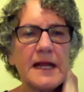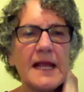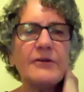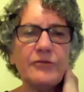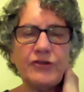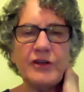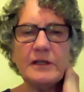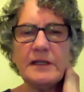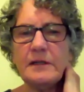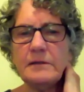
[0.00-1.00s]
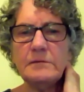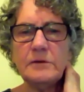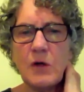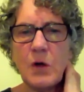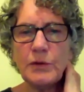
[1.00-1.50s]
energy, a little
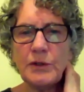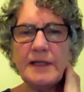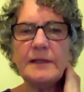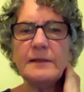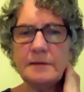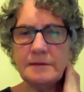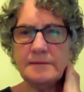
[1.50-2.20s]
holding.